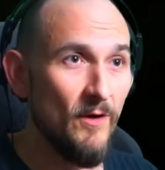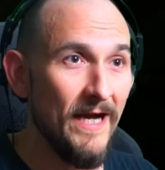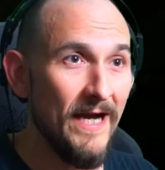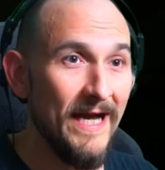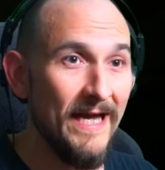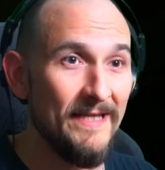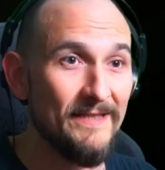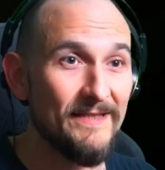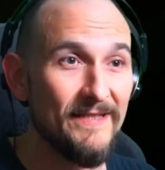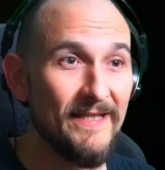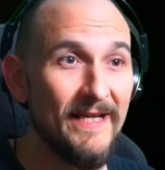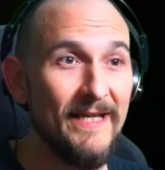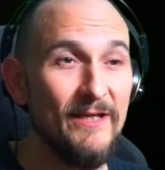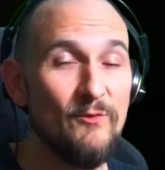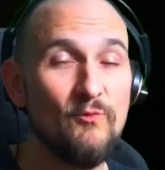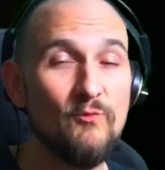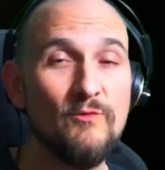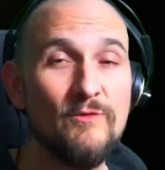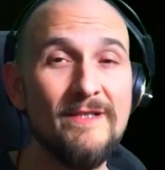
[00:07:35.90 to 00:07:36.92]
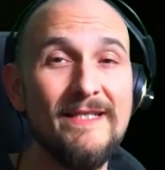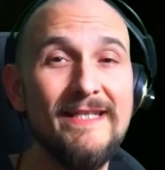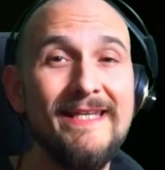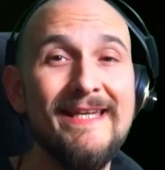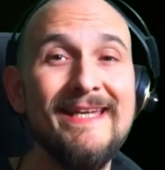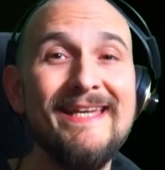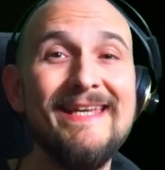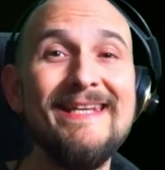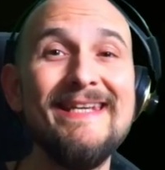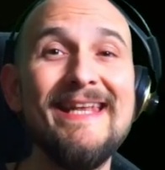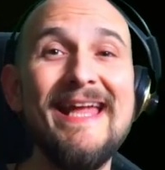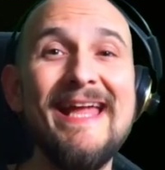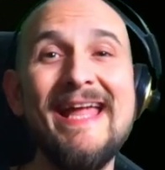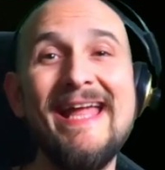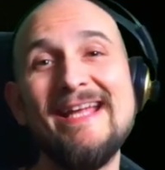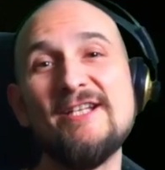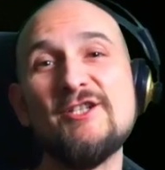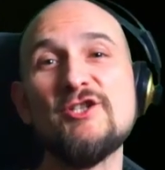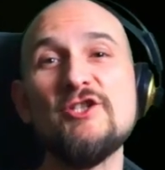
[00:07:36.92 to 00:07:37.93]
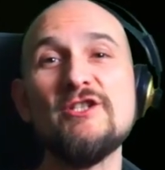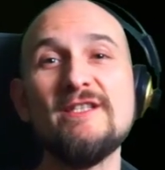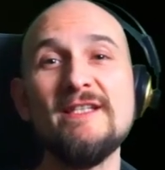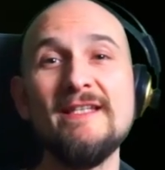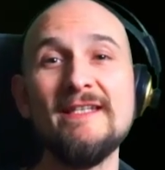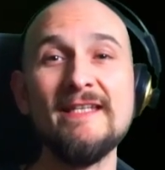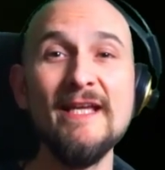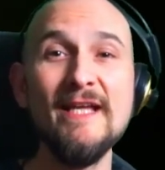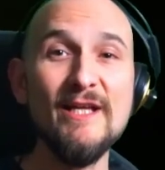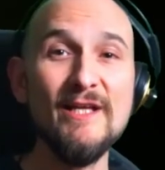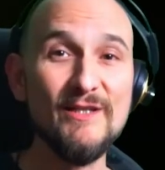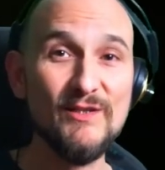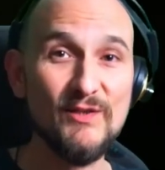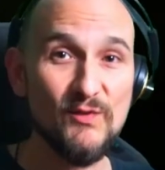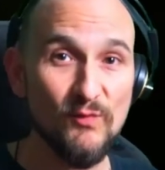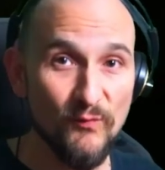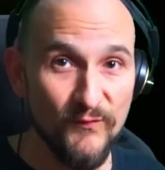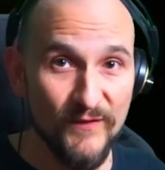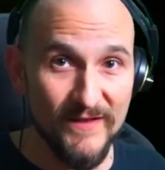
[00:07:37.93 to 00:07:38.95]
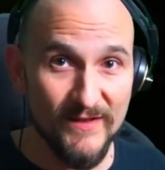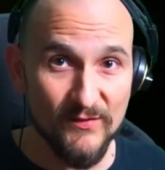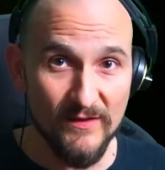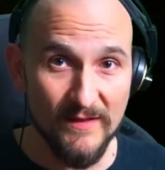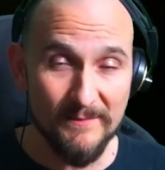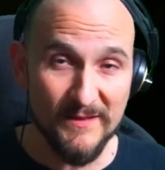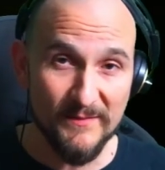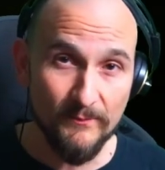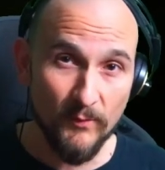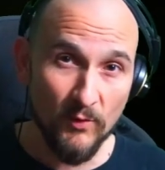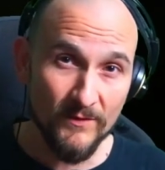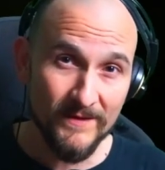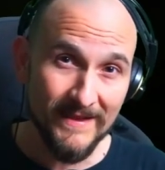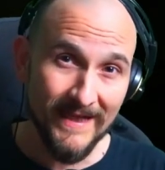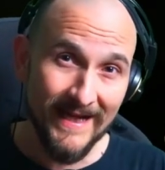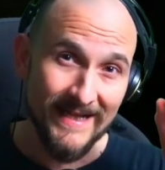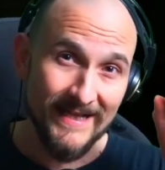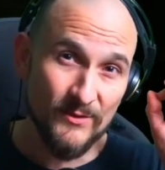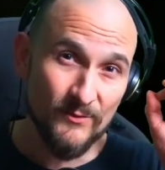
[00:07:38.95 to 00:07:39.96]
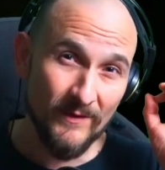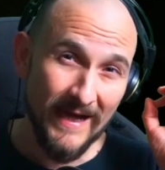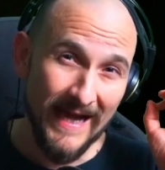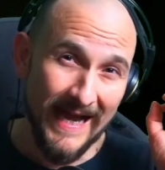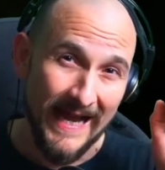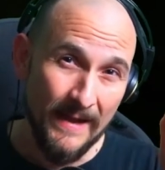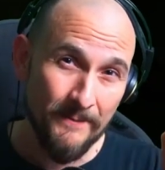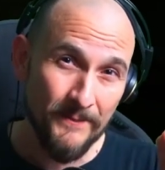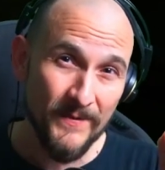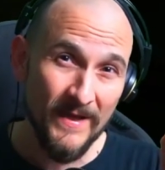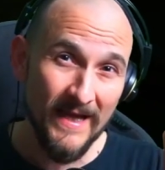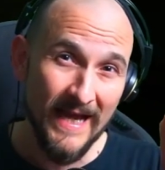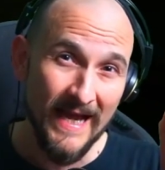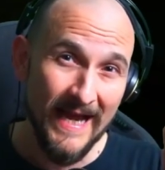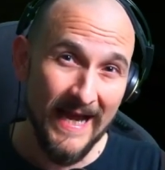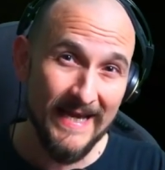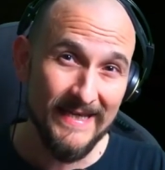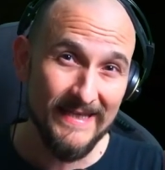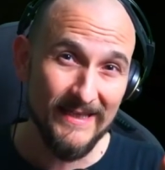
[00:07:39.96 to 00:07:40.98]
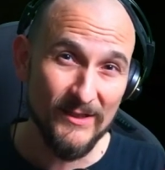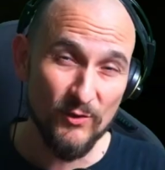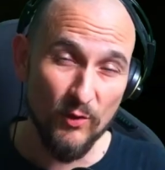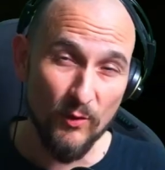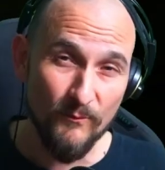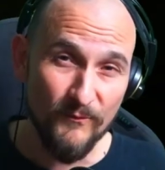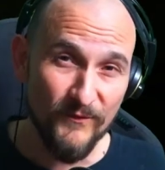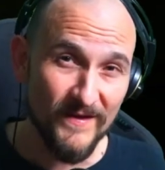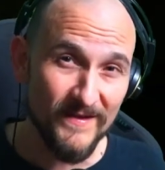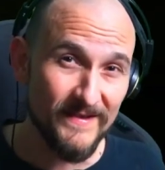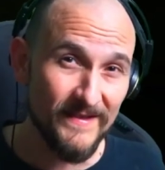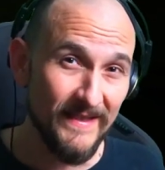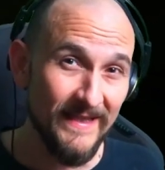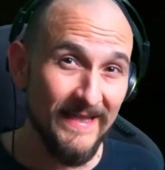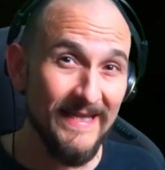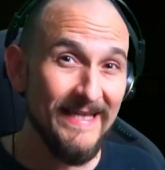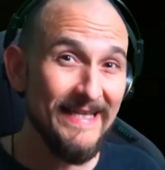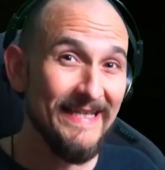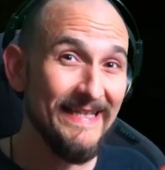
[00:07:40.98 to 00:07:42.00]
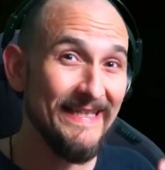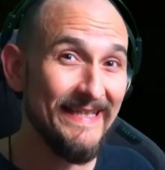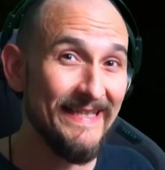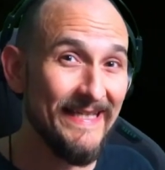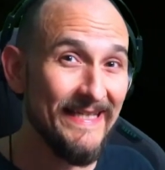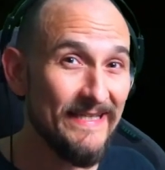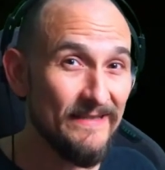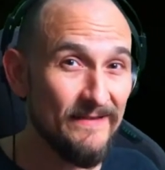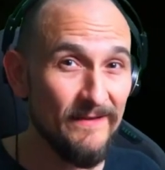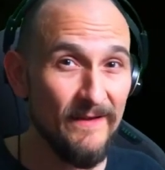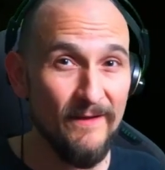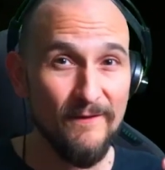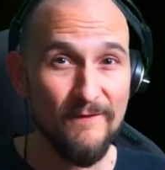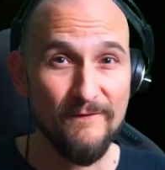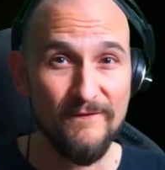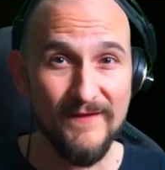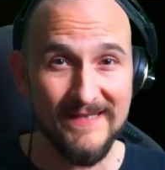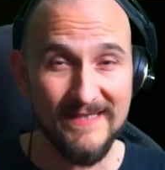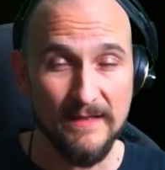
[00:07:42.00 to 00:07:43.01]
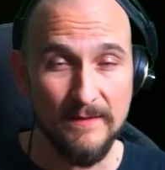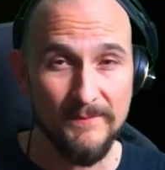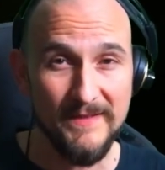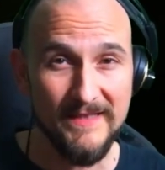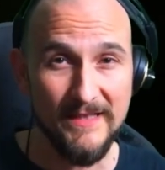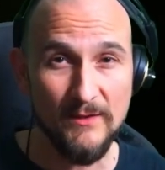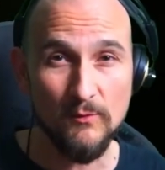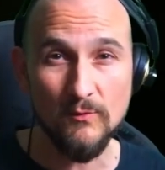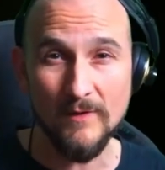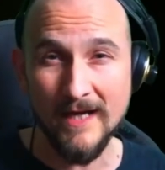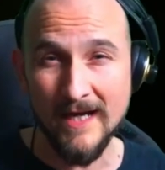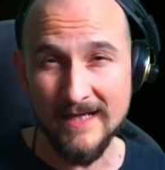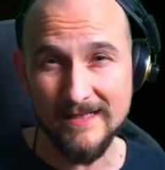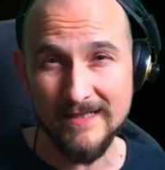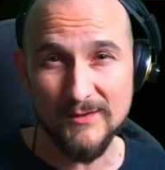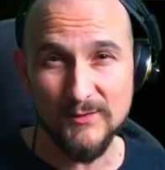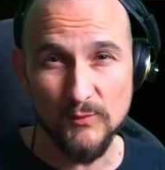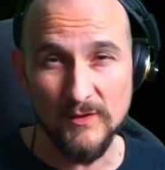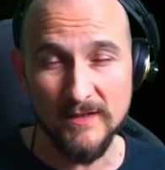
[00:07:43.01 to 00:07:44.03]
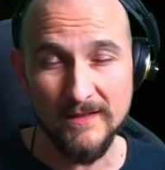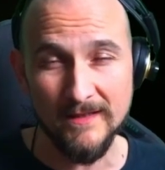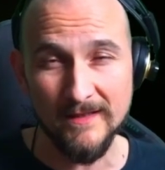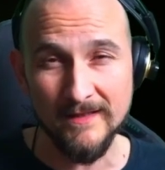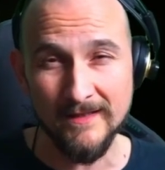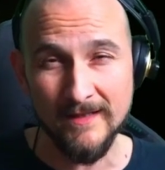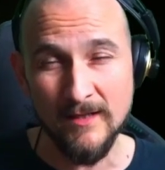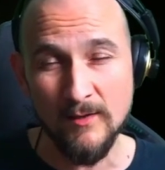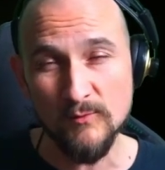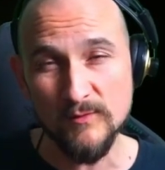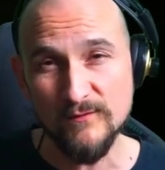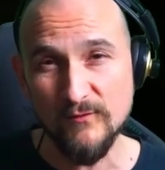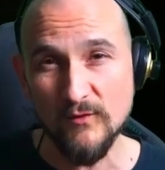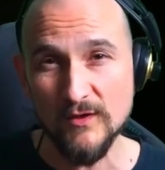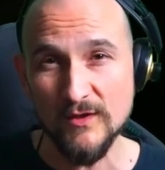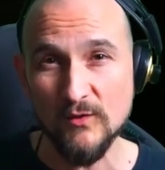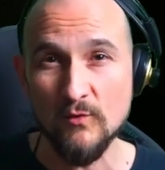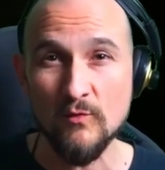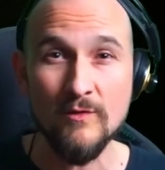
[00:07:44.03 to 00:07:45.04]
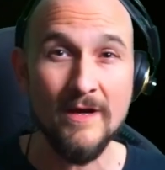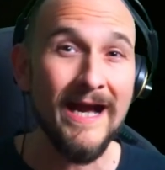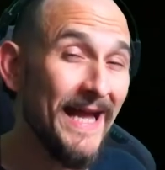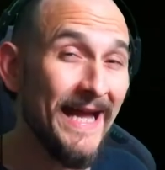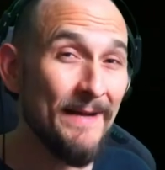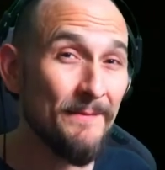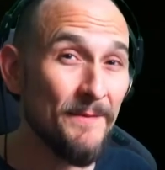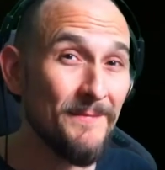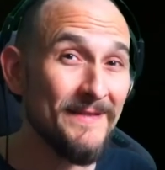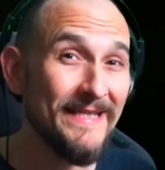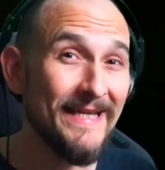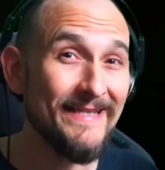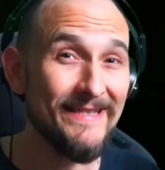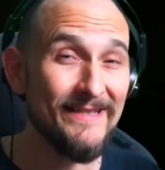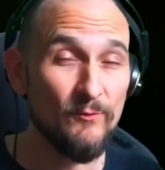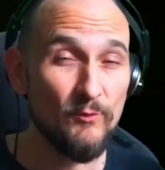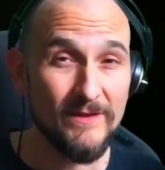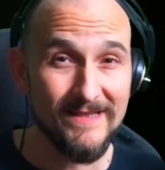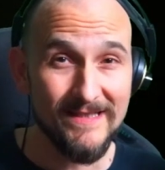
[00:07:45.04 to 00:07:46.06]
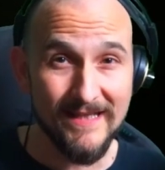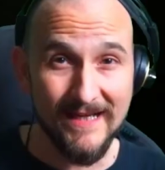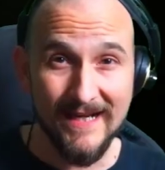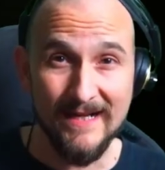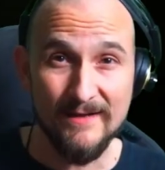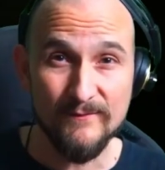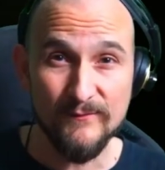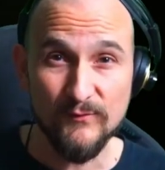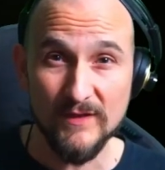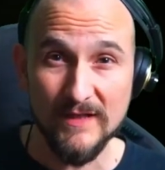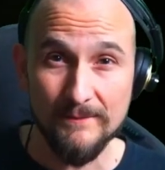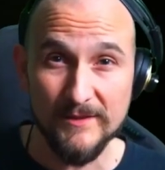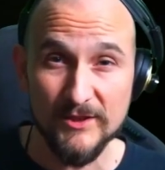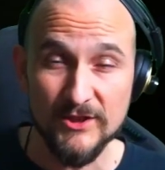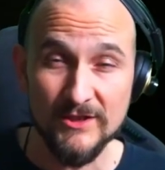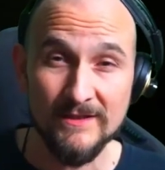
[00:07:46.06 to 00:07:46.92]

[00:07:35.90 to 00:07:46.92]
much for the spot. So, off to Copper Lake. Every weather condition has its challenge, but with a neutral feed mix, we can gladly take on the challenge and just test baits.